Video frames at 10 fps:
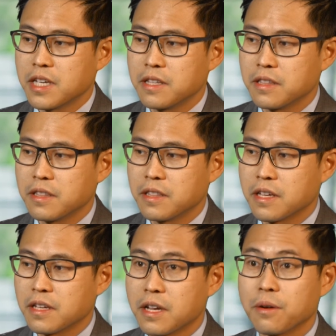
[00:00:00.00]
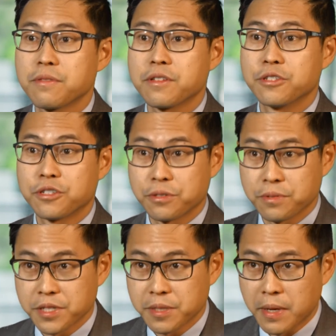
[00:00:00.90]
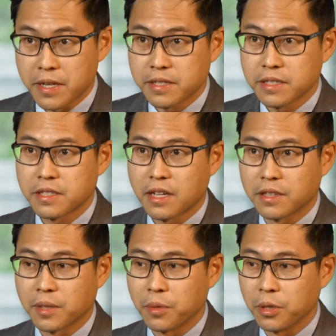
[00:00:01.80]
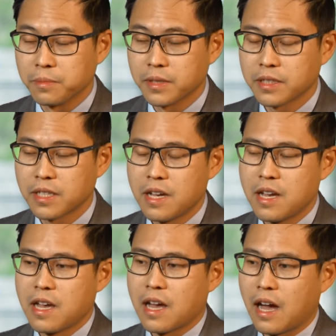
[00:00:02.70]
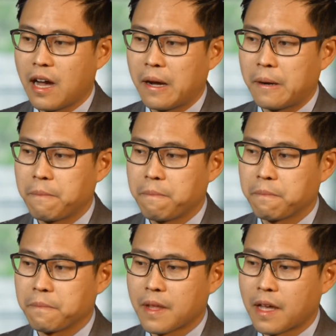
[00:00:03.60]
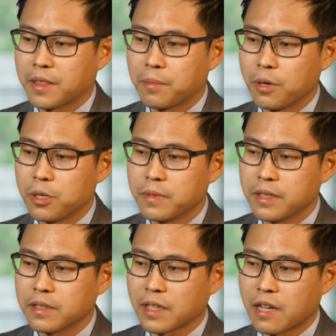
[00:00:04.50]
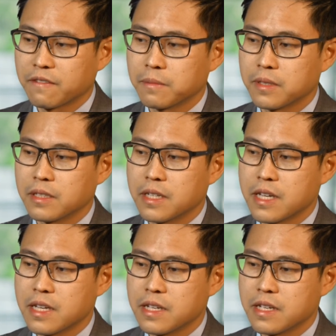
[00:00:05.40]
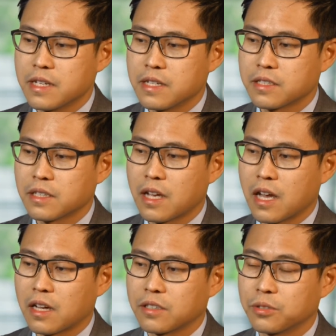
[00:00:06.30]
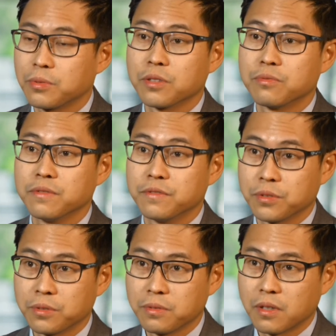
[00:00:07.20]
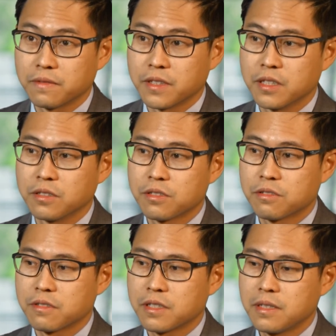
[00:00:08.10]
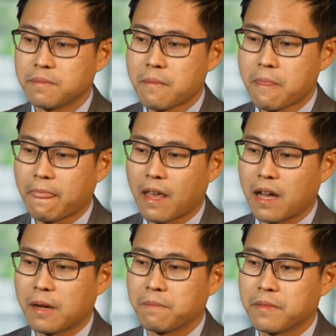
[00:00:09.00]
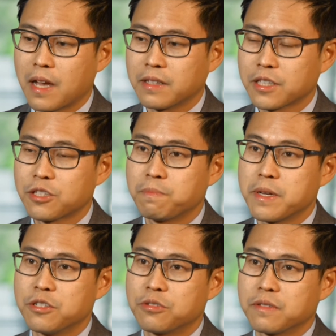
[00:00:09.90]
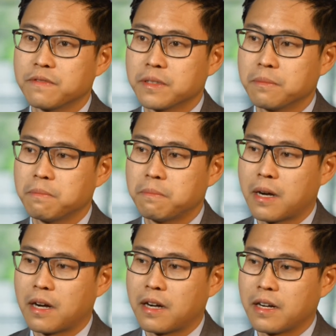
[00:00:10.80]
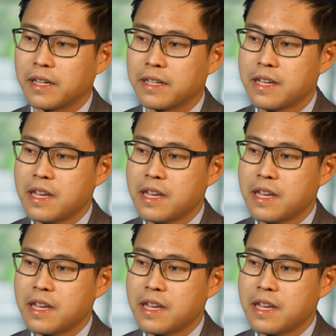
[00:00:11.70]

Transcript: in the health insurance space at the moment. At the moment, the government is doing a review of the industry, and that's been driven by